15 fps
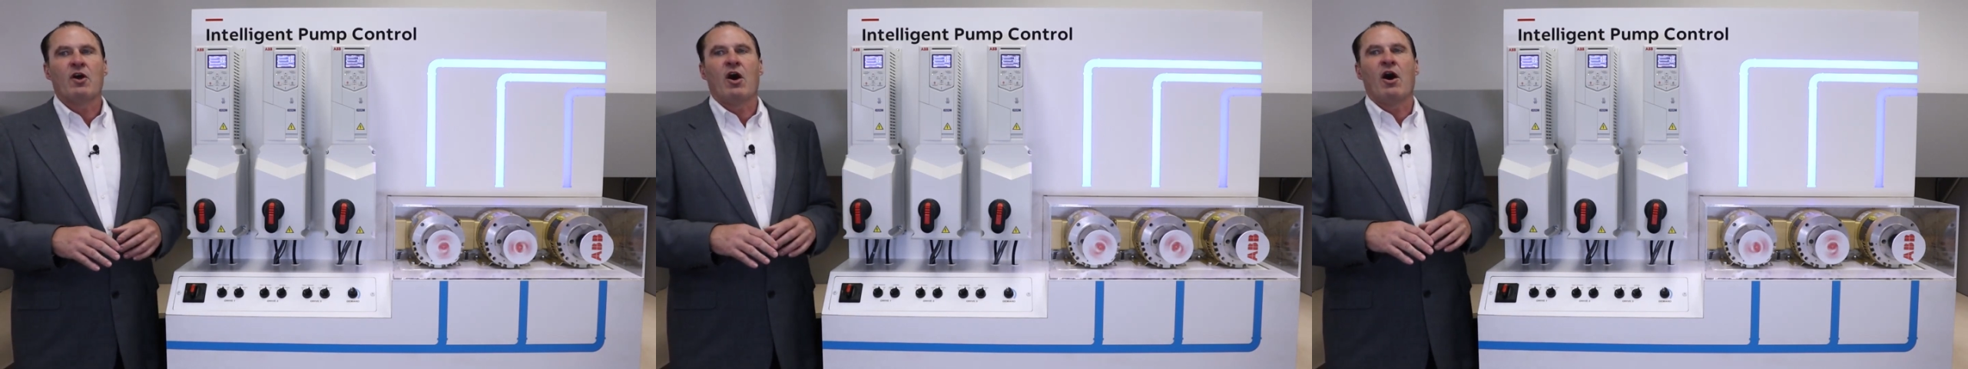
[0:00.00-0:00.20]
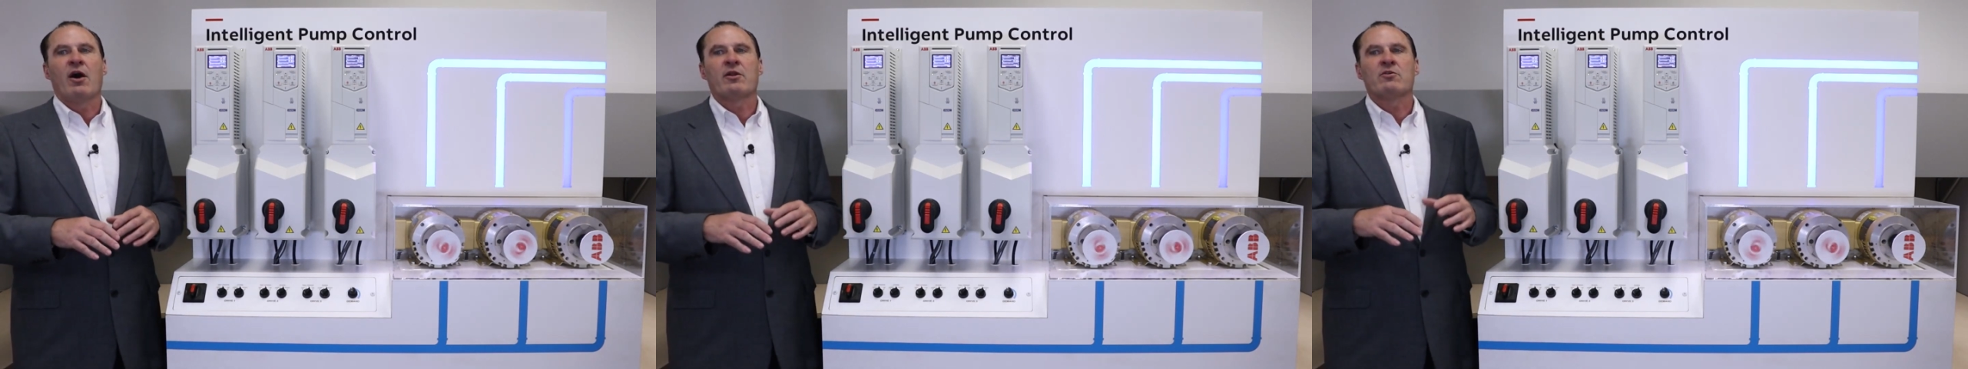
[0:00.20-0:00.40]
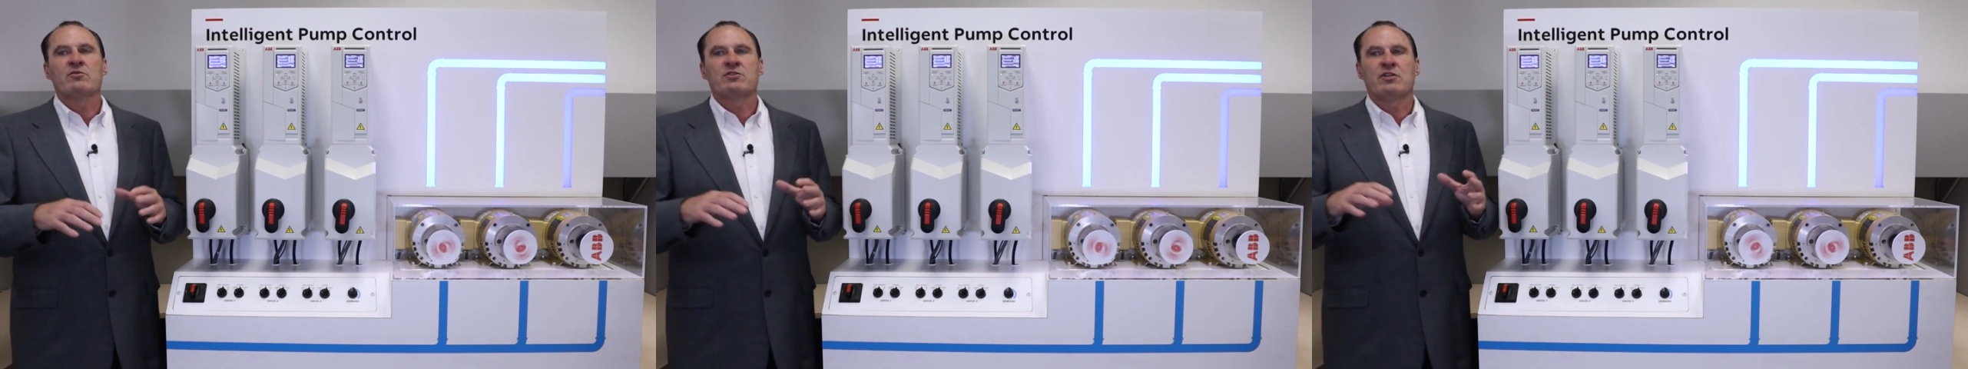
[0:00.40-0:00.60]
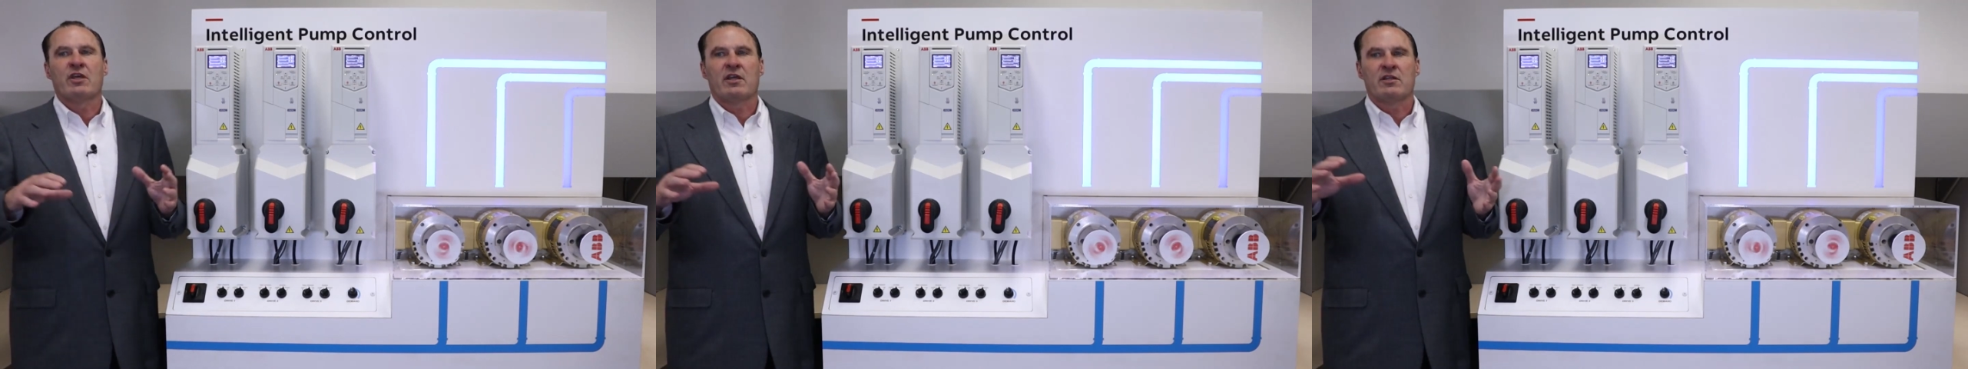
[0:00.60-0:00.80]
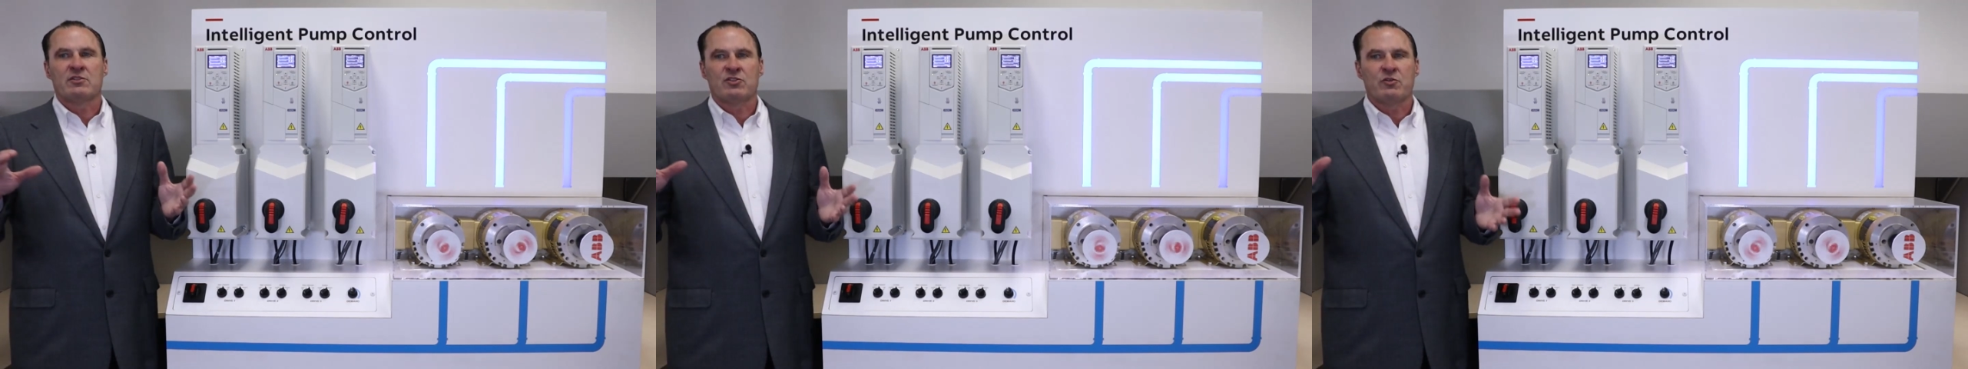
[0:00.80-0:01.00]
auto
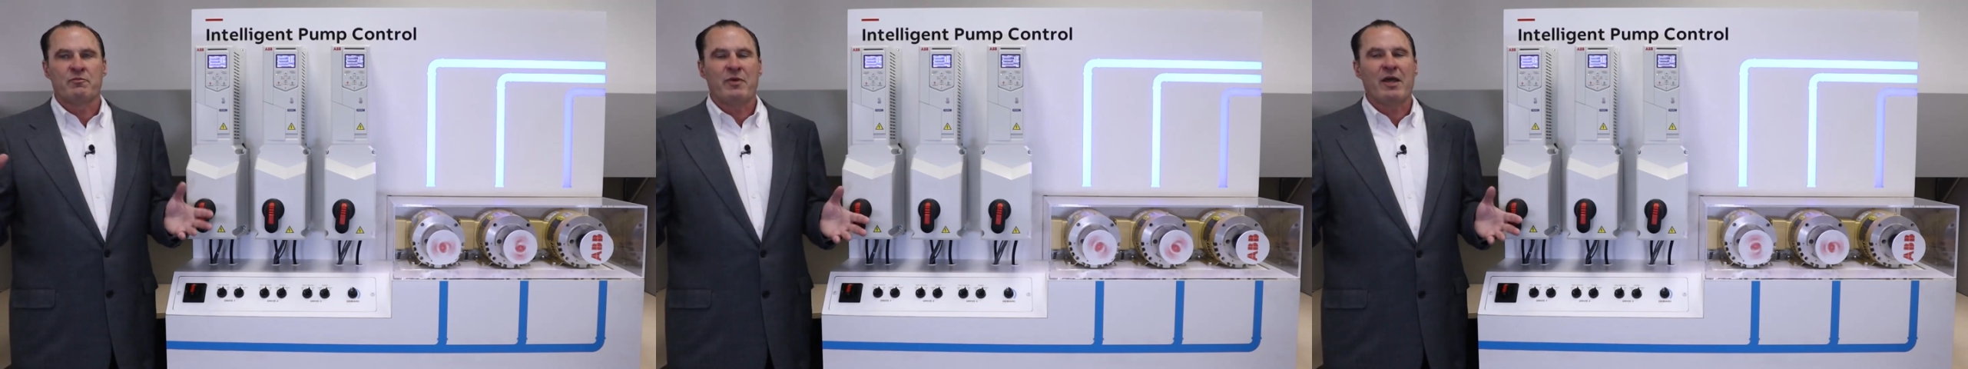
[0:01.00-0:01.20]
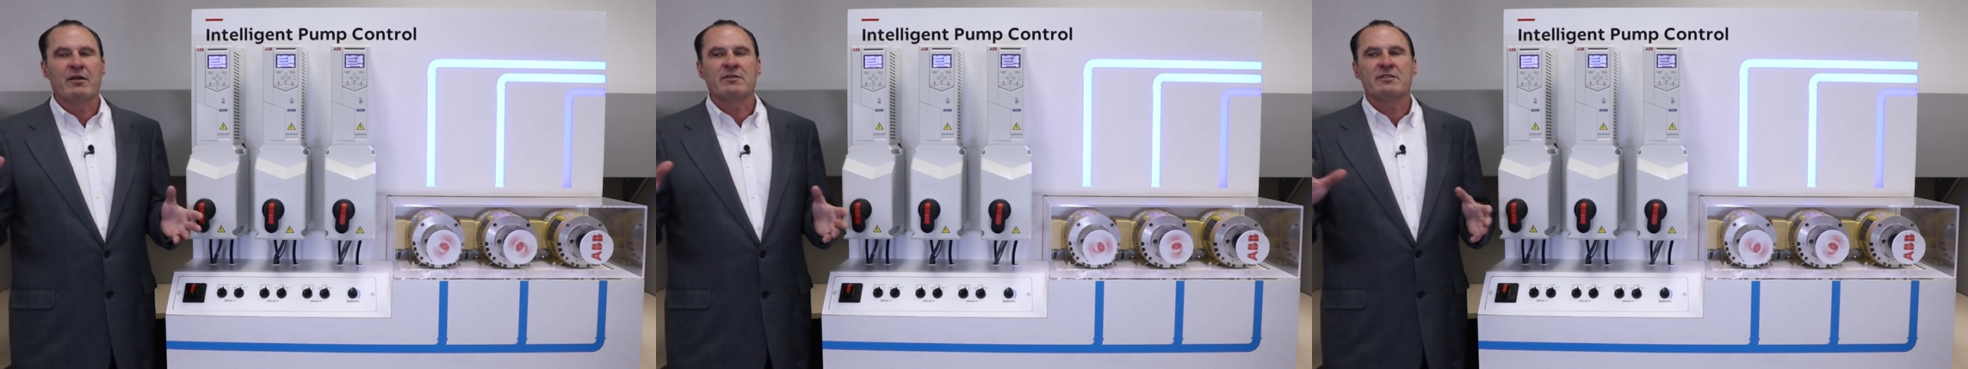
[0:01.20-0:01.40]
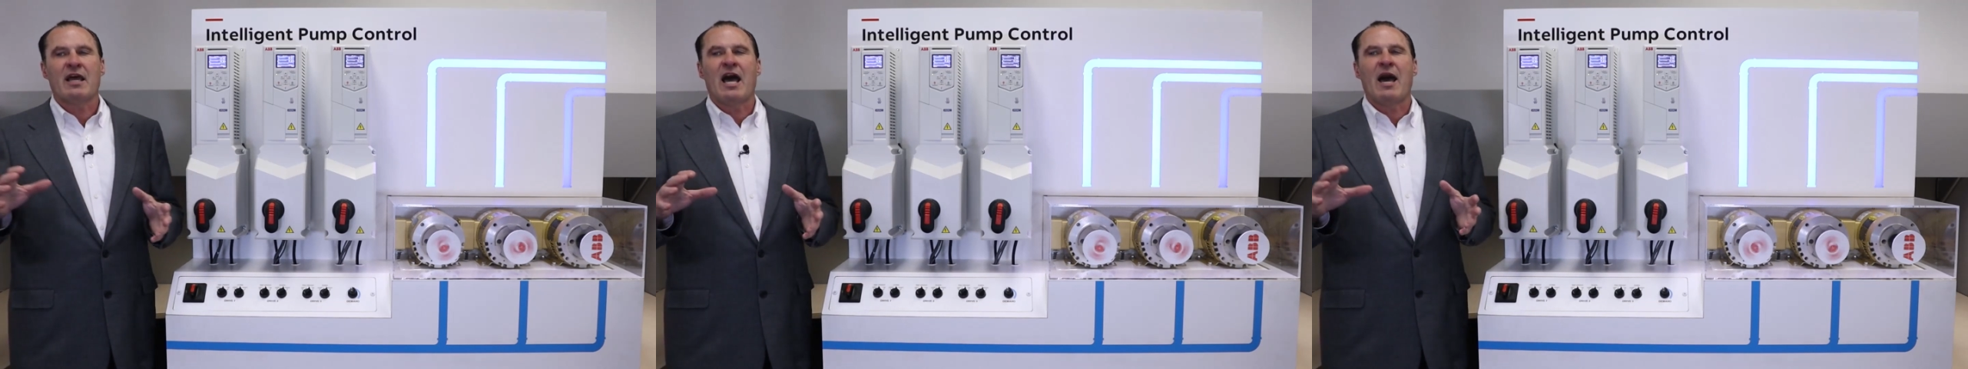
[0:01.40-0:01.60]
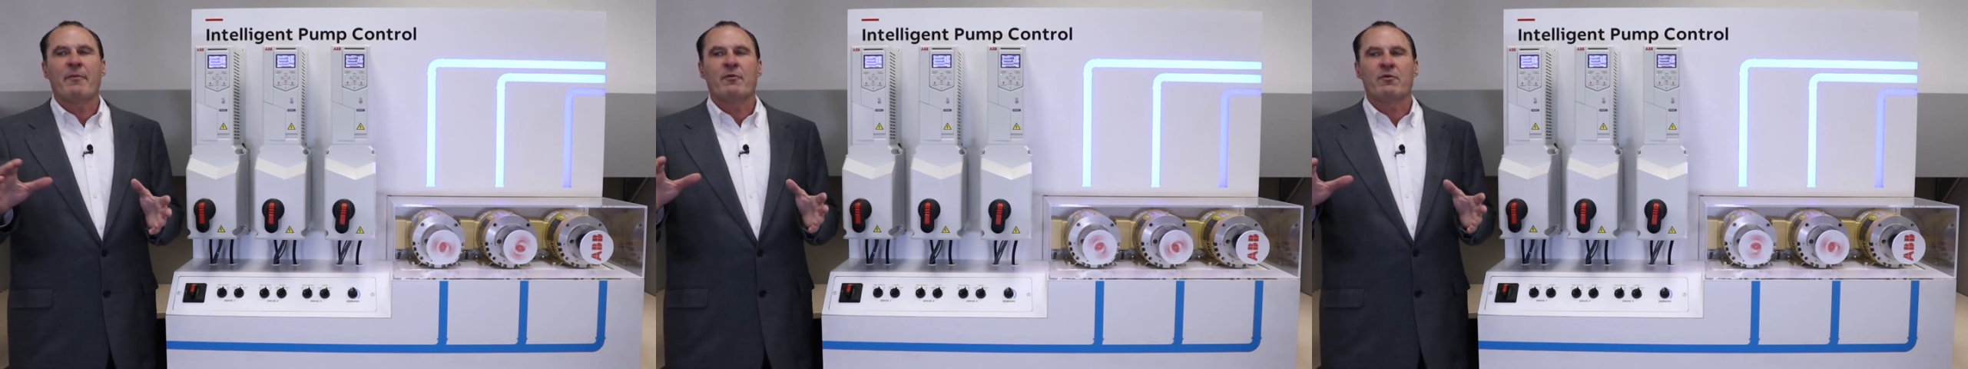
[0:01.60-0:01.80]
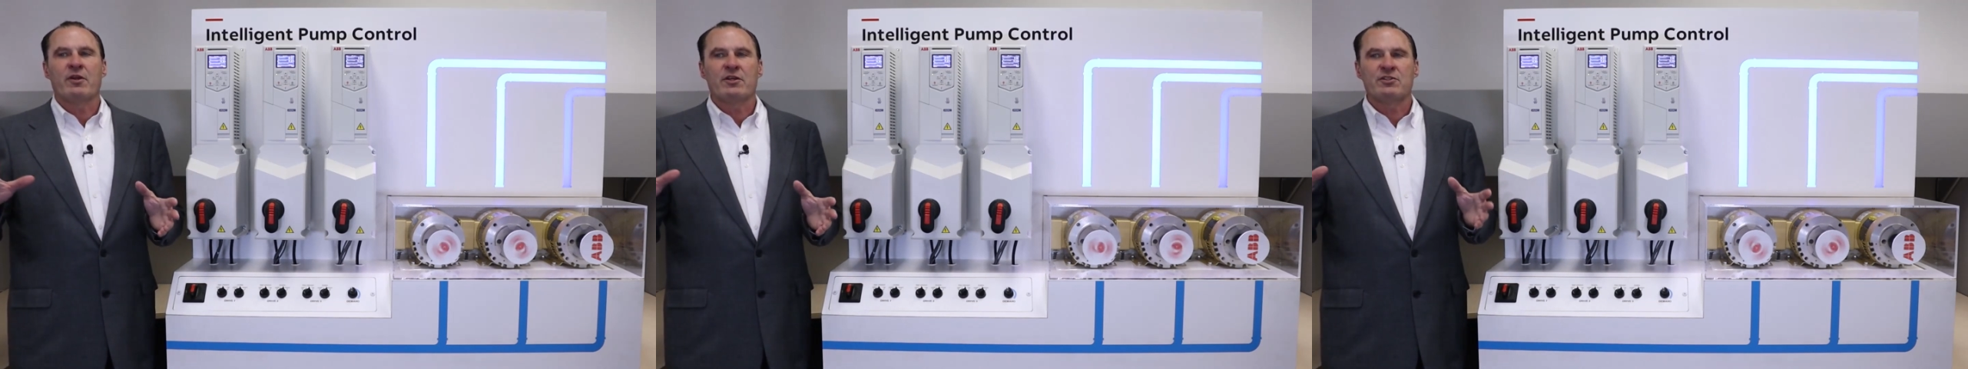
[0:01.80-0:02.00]
change to balance
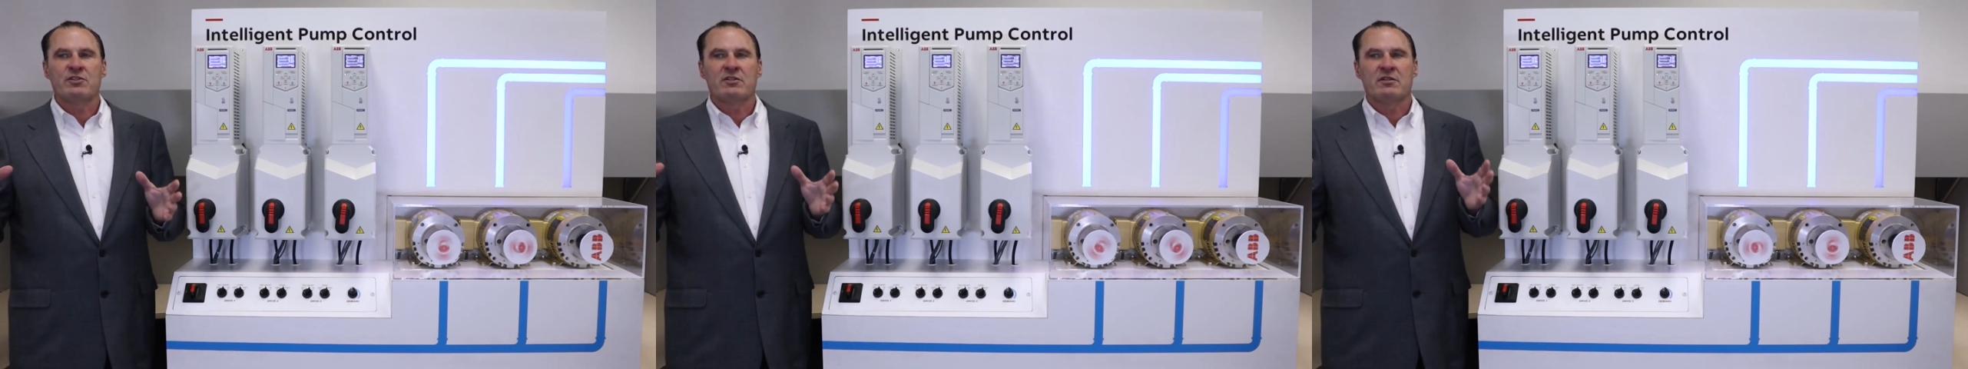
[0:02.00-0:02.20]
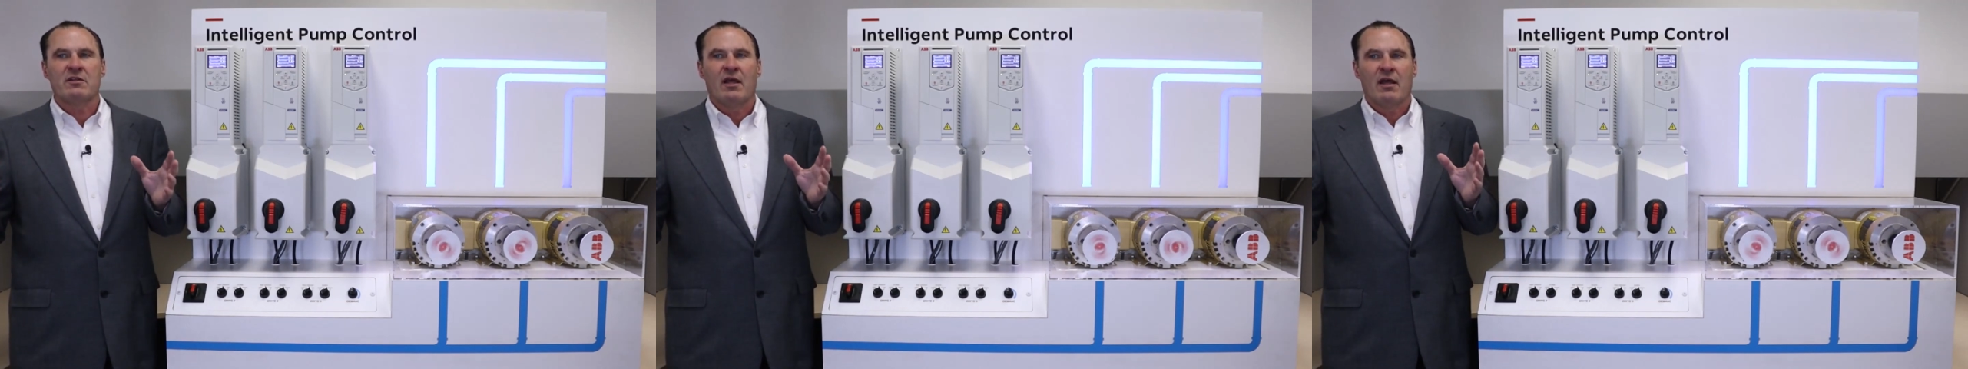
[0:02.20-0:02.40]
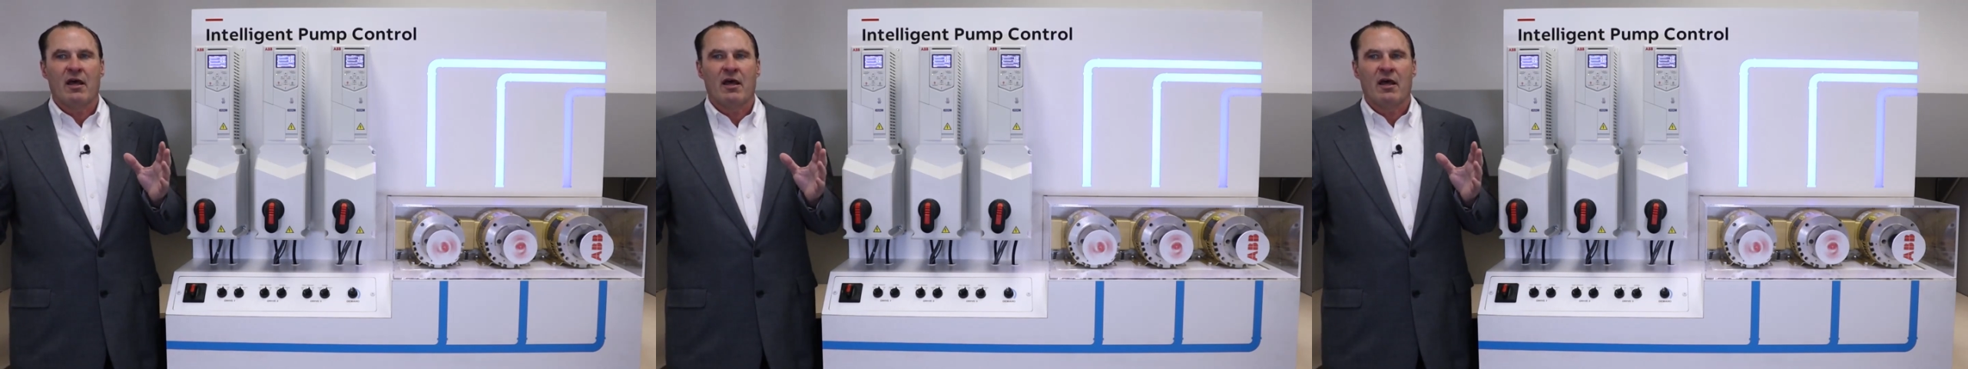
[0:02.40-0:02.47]
operation